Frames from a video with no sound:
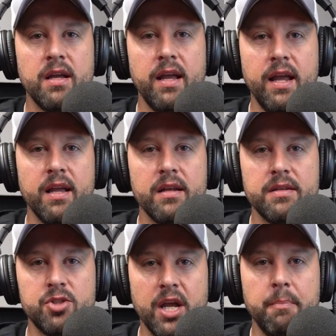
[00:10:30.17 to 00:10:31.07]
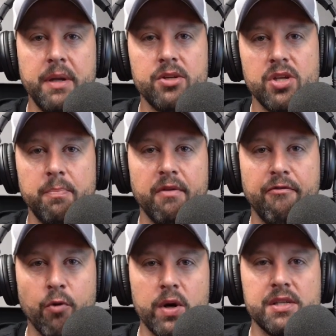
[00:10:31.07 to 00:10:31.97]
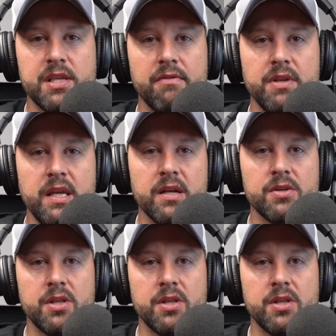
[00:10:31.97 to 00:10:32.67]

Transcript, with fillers: and championship in 47 years,